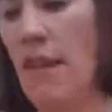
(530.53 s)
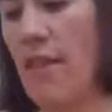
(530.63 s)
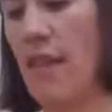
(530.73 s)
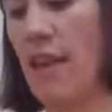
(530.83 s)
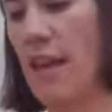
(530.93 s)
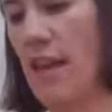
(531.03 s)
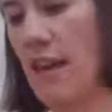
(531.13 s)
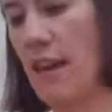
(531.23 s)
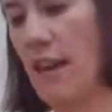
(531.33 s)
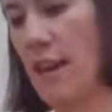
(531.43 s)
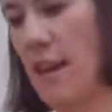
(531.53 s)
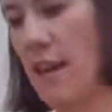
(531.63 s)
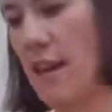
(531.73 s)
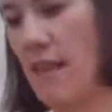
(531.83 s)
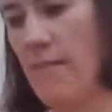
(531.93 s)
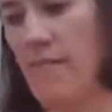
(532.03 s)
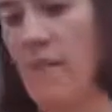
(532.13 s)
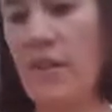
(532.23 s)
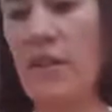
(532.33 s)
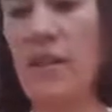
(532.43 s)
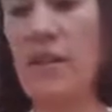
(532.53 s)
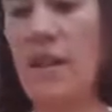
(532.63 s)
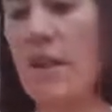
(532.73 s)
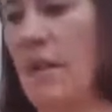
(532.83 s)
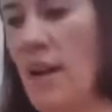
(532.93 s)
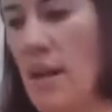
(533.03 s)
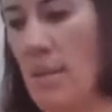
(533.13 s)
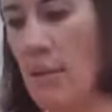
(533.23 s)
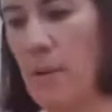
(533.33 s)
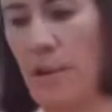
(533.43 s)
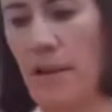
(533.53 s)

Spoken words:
And then just turn up